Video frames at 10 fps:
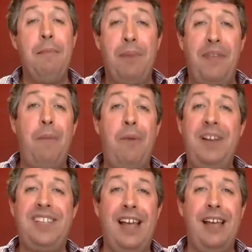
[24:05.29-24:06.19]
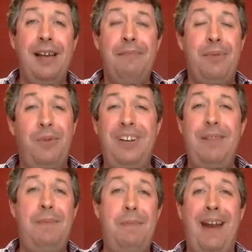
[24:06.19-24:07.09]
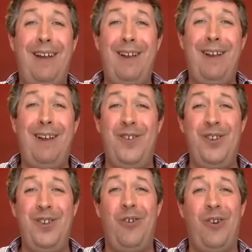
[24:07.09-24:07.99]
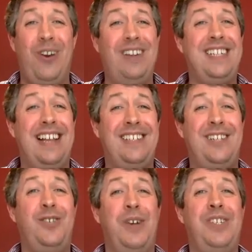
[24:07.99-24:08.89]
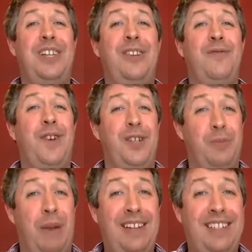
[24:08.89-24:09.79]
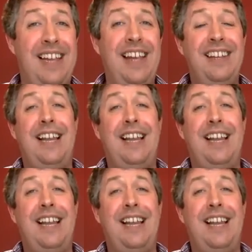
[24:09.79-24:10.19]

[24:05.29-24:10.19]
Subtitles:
But then we say, but wouldn't it be better if you not got into that situation in the first place?